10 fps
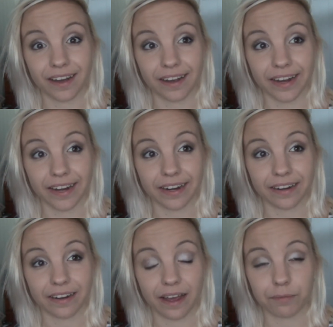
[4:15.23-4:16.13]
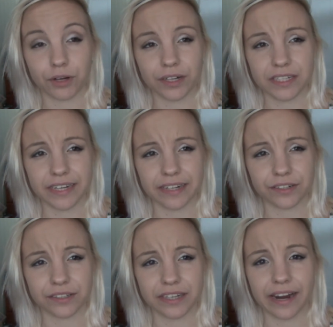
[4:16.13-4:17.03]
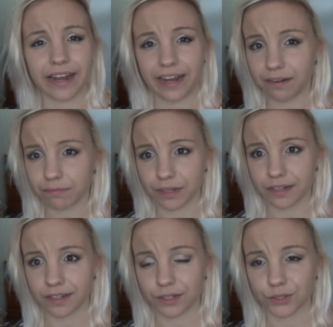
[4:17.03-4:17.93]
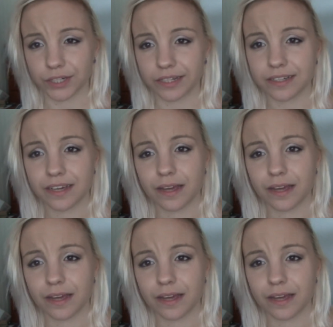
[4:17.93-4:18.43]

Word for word: I, I'm not going to stand here and say I hate my country,